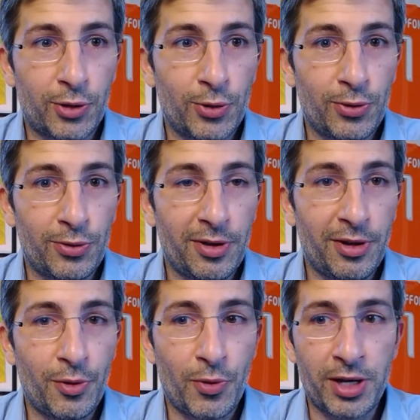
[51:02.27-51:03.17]
to
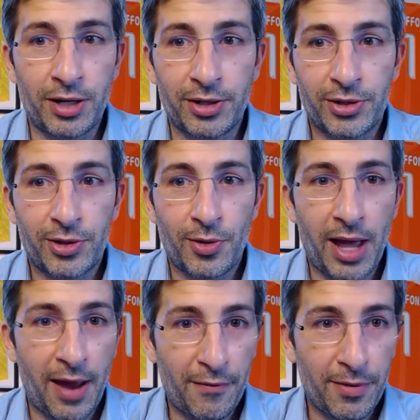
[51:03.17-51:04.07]
the winner. So
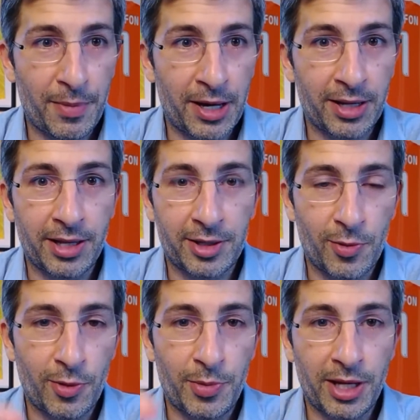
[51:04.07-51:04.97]
everybody that
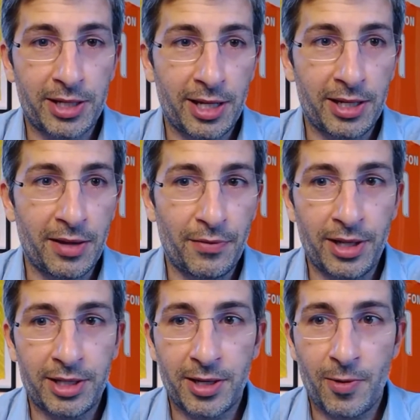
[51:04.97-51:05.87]
will be attending the
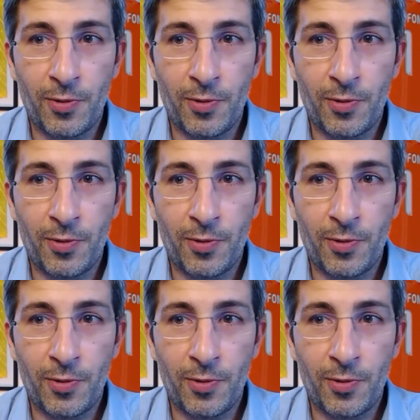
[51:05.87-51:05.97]
events